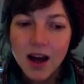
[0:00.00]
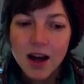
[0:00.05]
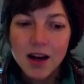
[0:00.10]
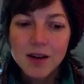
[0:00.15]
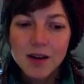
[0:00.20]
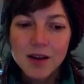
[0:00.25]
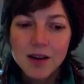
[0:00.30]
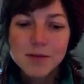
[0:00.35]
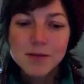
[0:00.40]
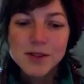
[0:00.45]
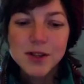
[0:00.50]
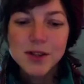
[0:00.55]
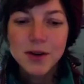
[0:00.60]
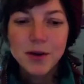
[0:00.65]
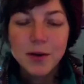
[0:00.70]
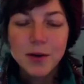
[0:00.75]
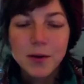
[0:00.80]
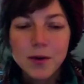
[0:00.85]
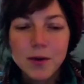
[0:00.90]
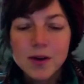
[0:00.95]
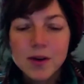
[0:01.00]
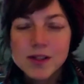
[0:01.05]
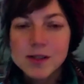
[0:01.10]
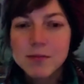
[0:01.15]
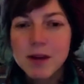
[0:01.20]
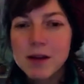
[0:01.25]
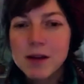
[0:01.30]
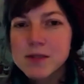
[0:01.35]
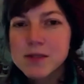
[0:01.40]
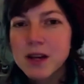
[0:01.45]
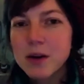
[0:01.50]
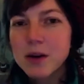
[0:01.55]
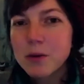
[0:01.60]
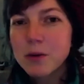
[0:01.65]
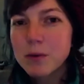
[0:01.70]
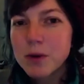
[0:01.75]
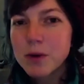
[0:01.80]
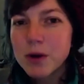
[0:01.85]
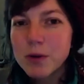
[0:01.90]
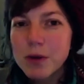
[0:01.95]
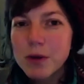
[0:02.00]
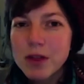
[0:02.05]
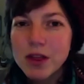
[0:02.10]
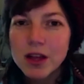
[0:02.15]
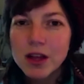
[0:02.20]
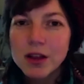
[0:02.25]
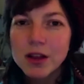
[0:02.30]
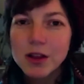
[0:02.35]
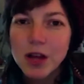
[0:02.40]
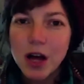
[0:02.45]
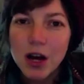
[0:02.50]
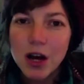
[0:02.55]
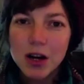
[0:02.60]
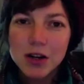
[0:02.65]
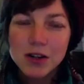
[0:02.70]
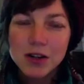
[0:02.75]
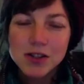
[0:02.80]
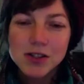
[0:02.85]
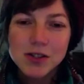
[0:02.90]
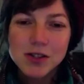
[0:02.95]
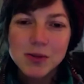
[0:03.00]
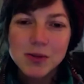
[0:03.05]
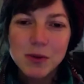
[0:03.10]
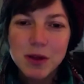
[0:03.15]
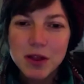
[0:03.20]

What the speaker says: So sometimes I will work with the lungs, with the